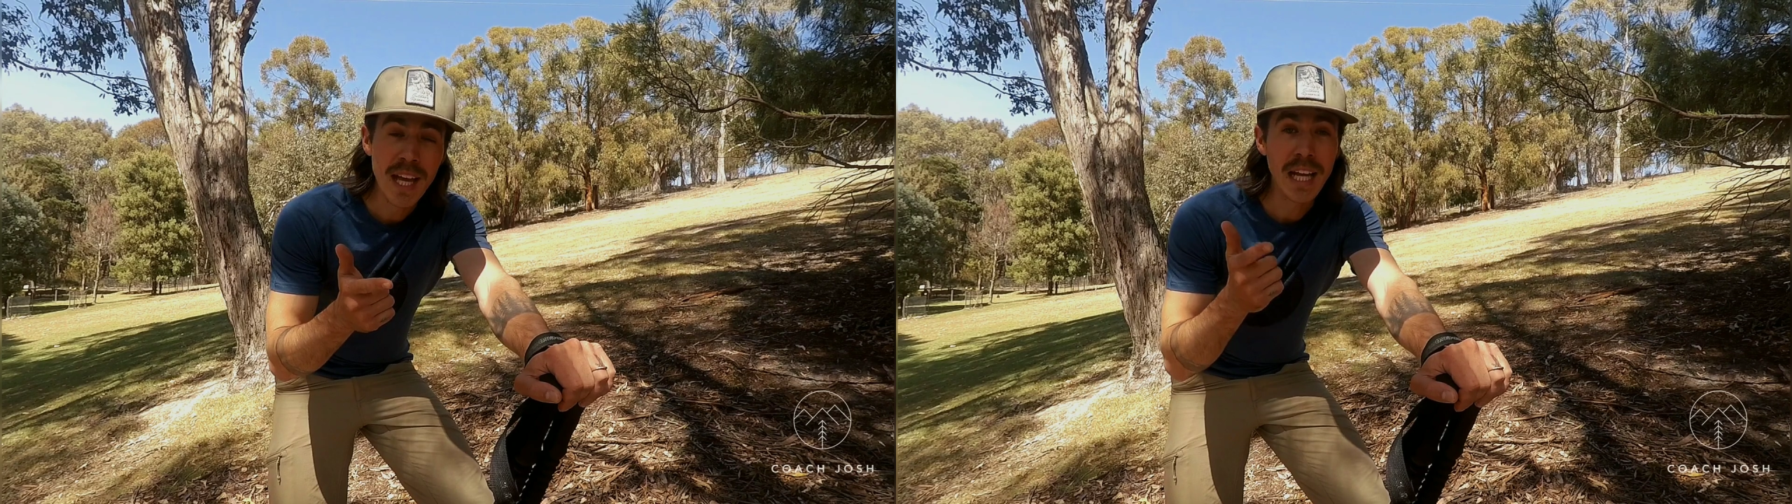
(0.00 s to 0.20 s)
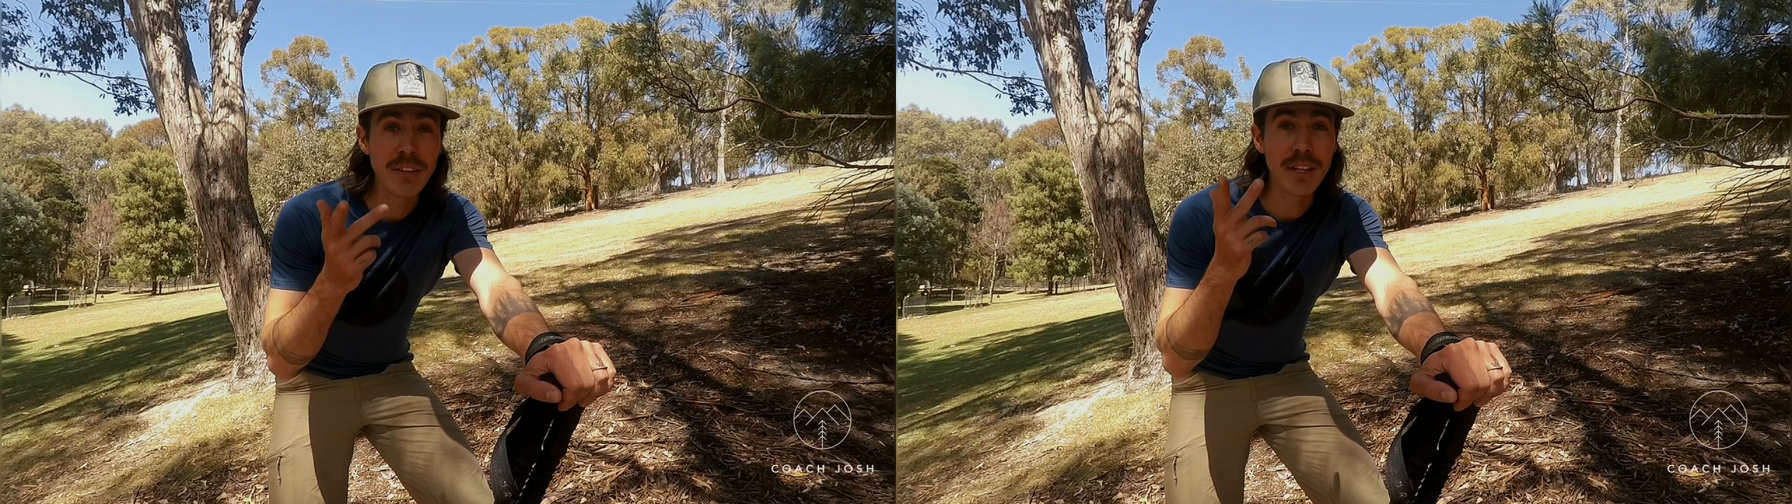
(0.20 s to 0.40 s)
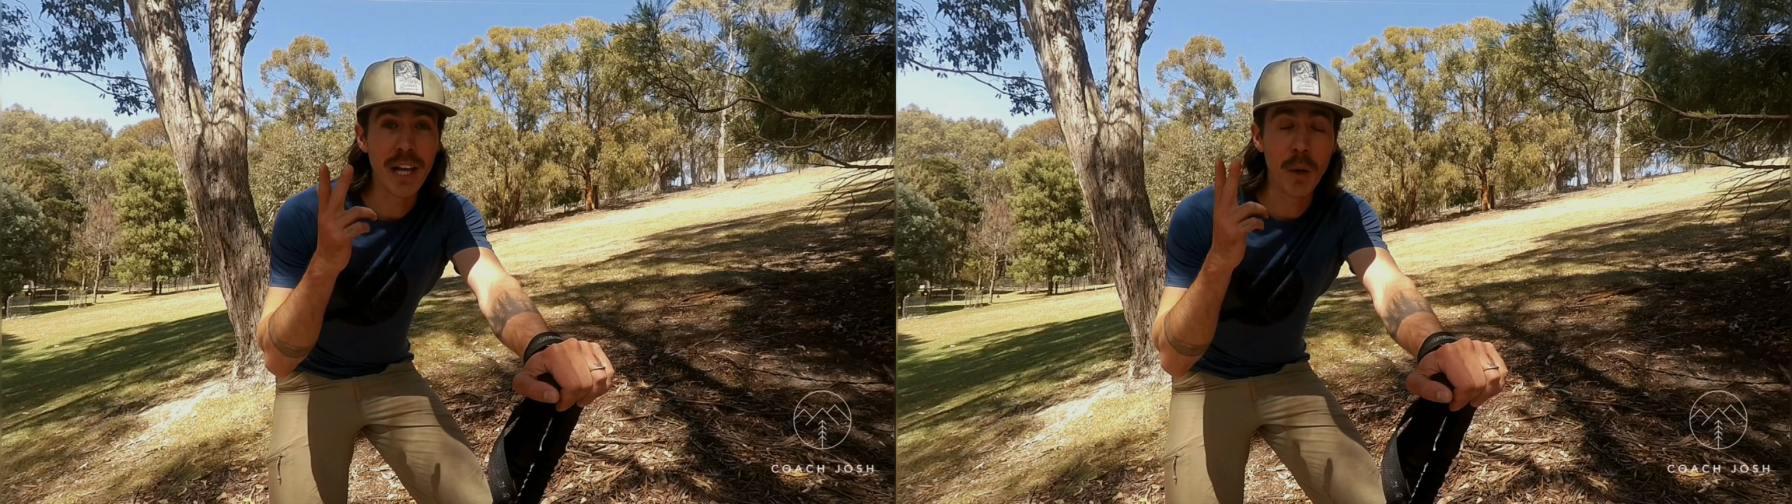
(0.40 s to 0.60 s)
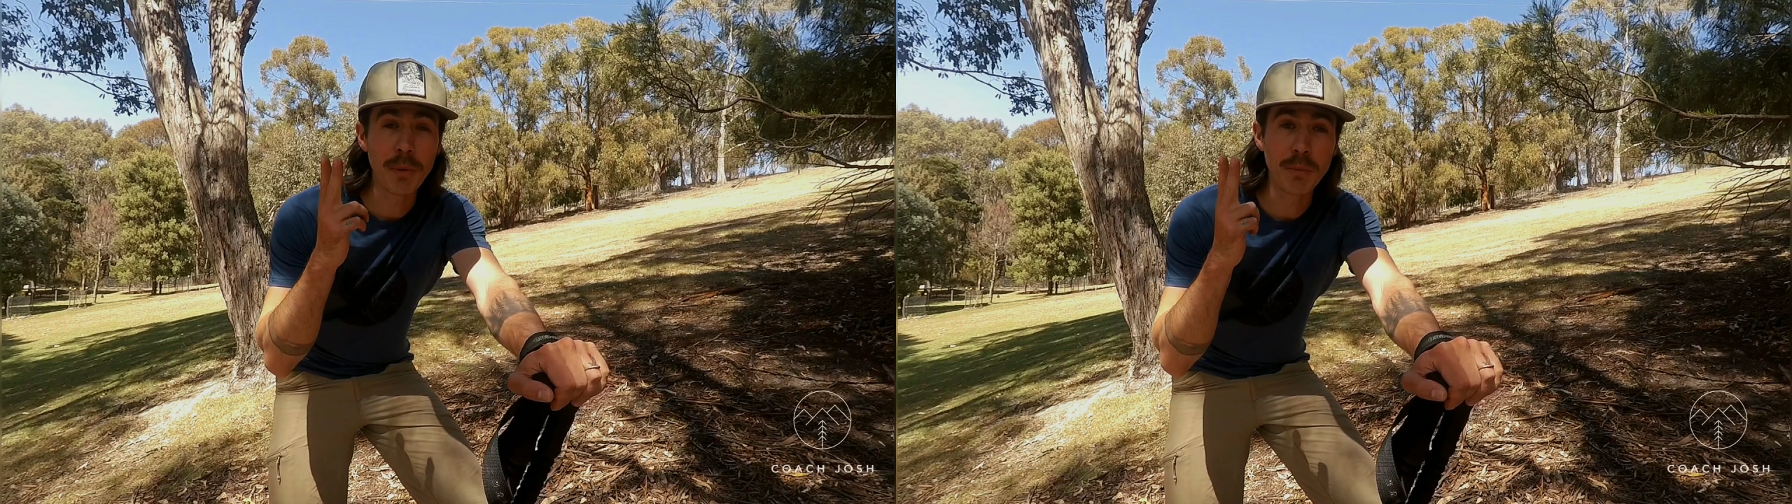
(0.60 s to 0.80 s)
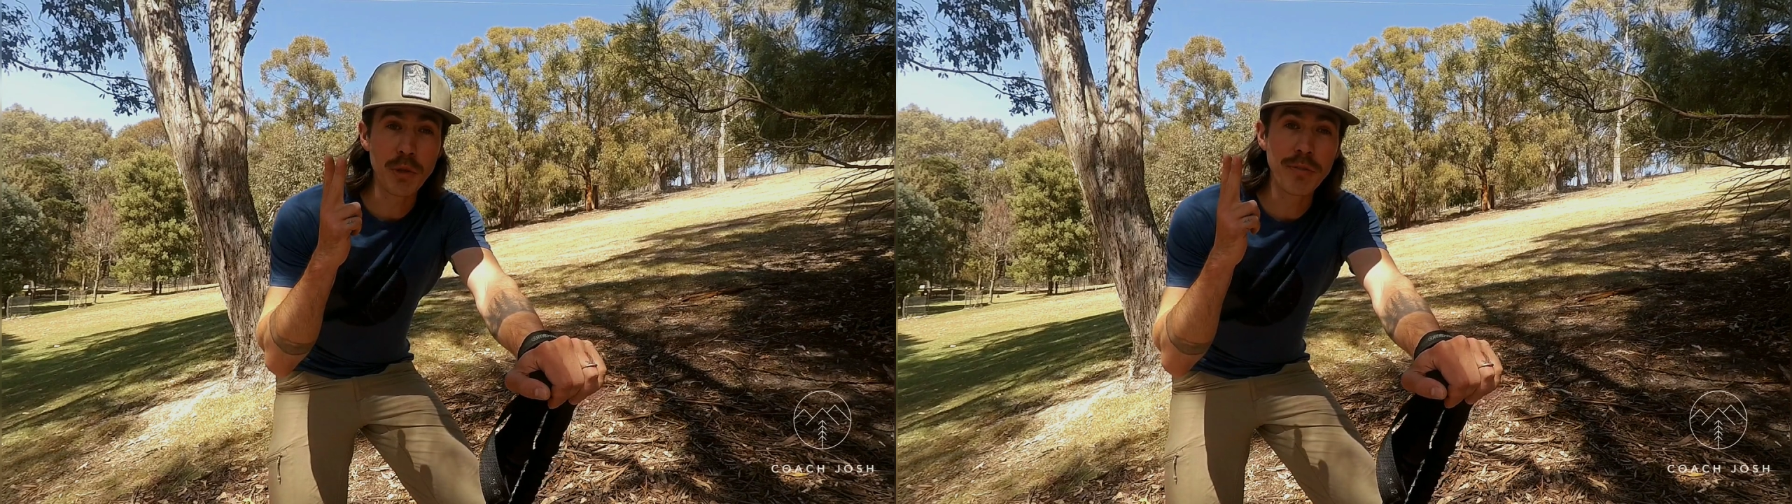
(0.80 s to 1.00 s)
and they're going to
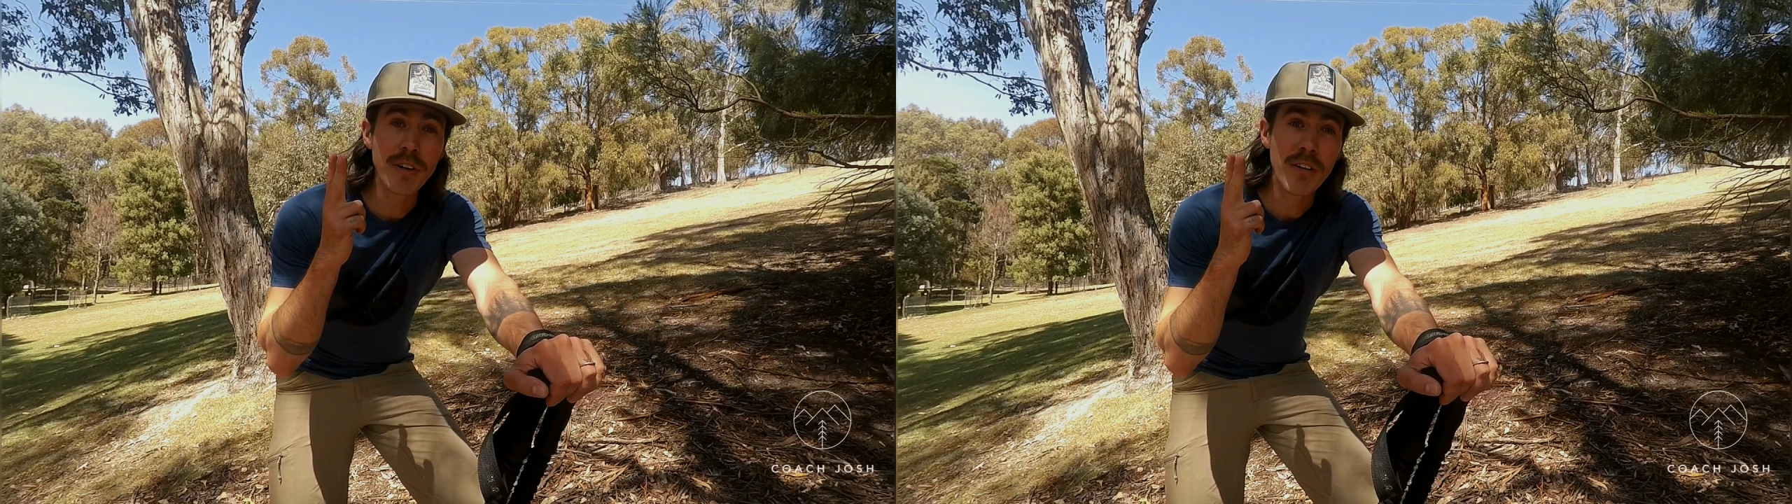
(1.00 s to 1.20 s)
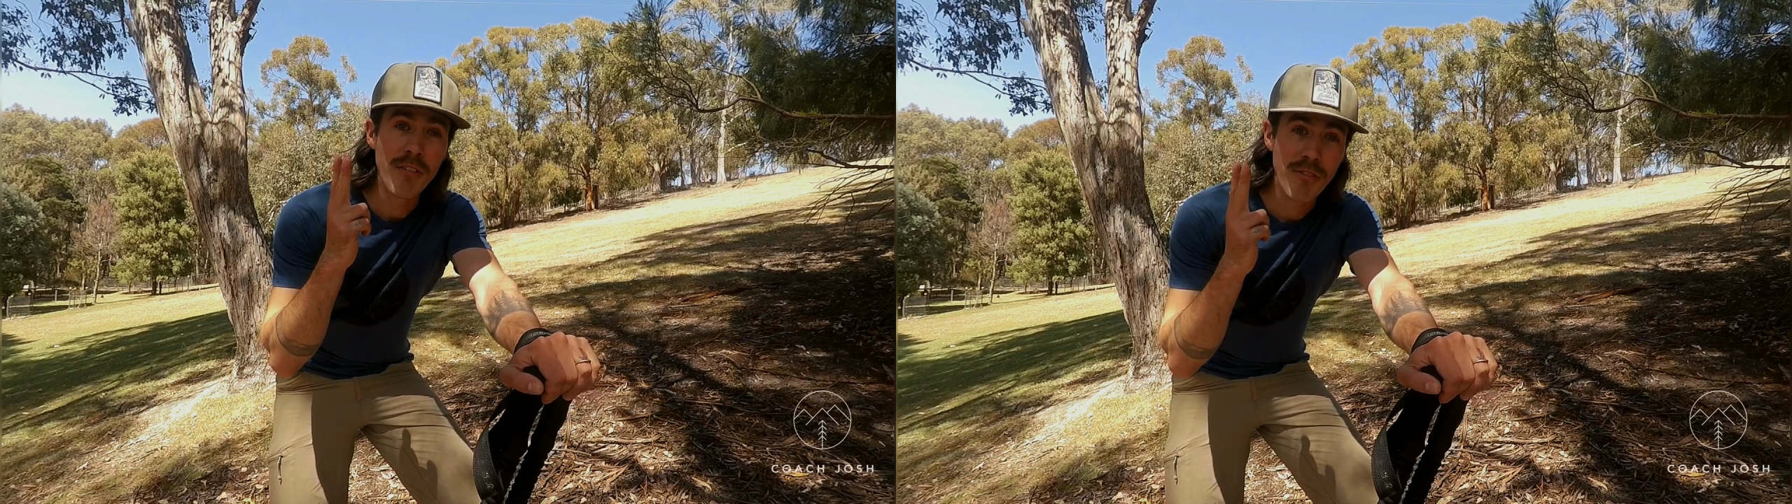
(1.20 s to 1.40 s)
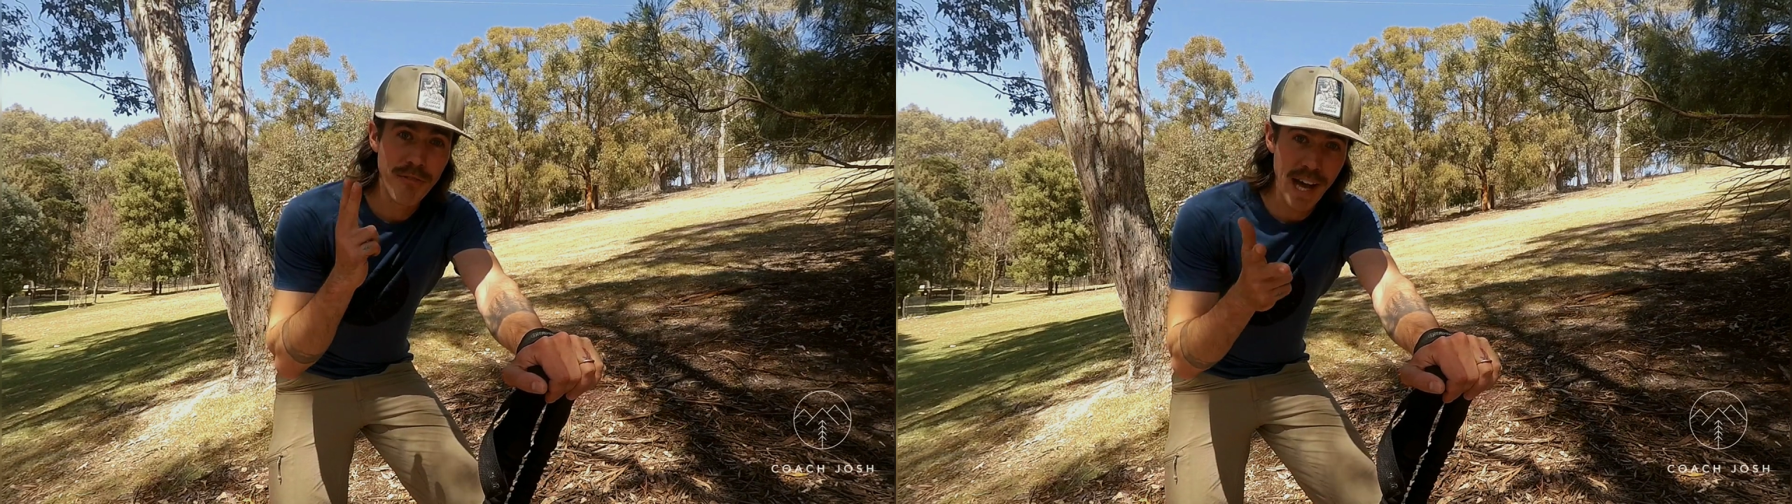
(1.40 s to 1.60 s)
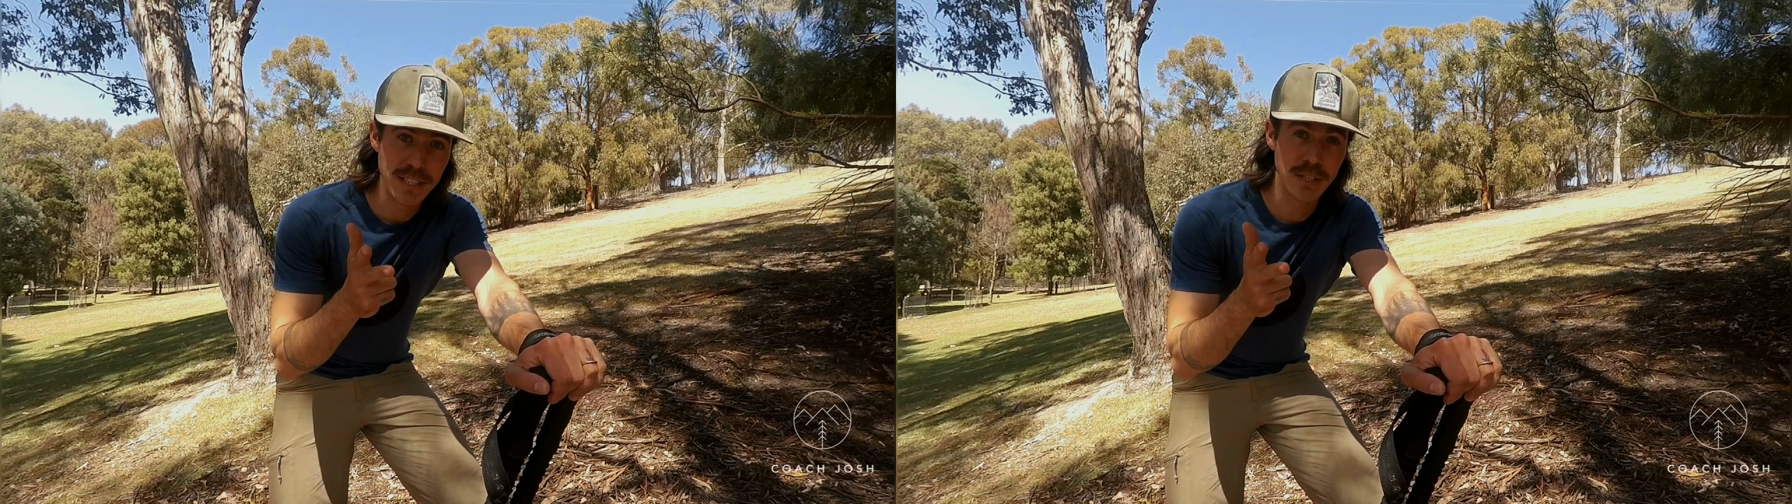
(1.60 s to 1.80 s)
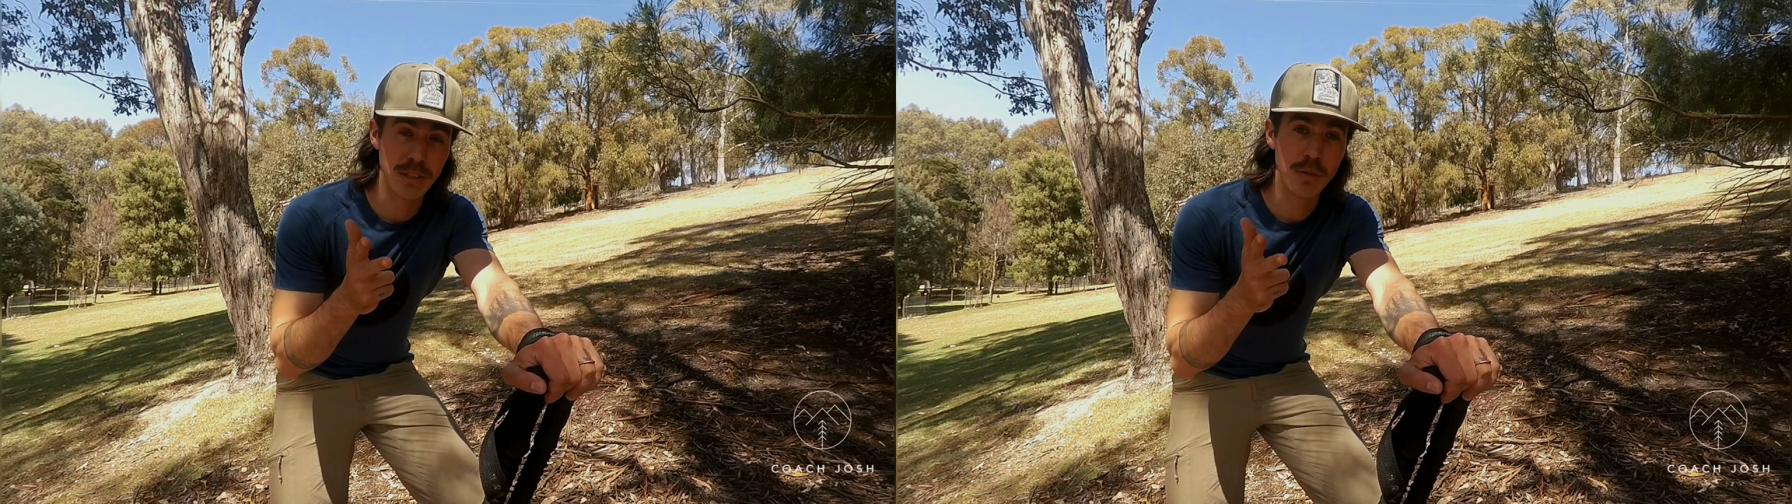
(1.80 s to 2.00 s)
help you move
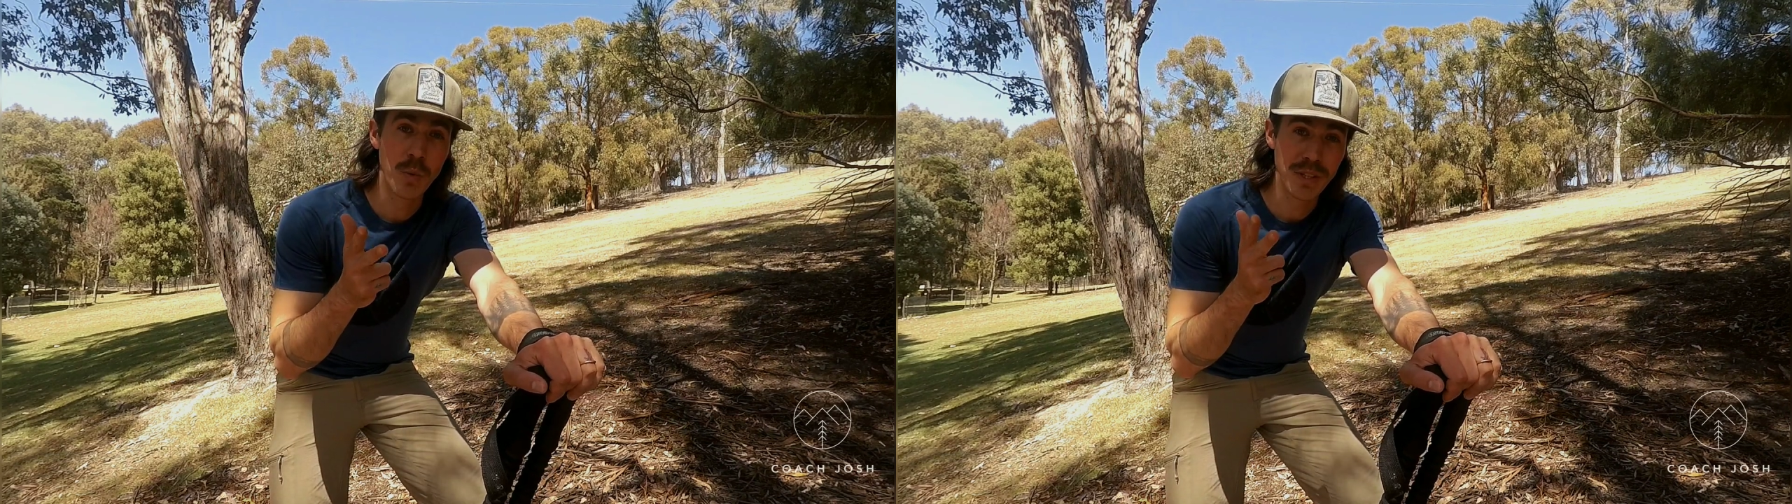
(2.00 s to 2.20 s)
faster